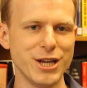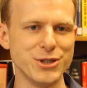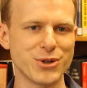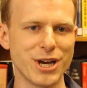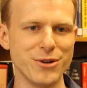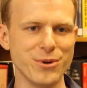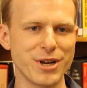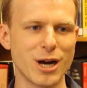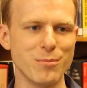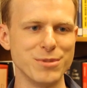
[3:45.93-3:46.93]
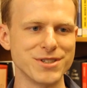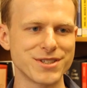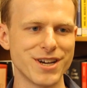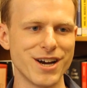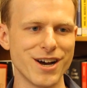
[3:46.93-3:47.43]
and trying to
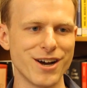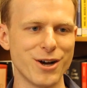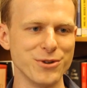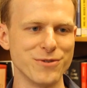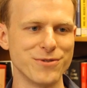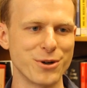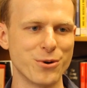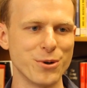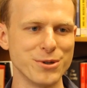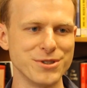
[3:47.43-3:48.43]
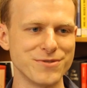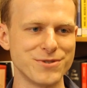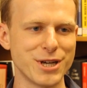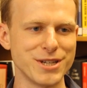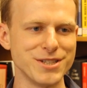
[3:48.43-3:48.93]
encompass all different corners of
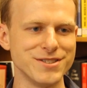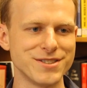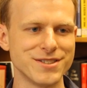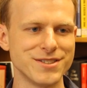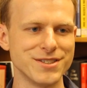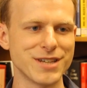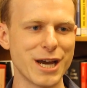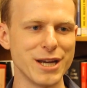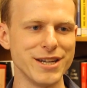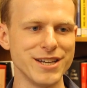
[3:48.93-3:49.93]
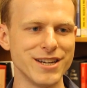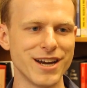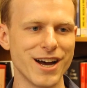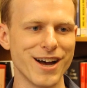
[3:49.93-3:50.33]
Chinese society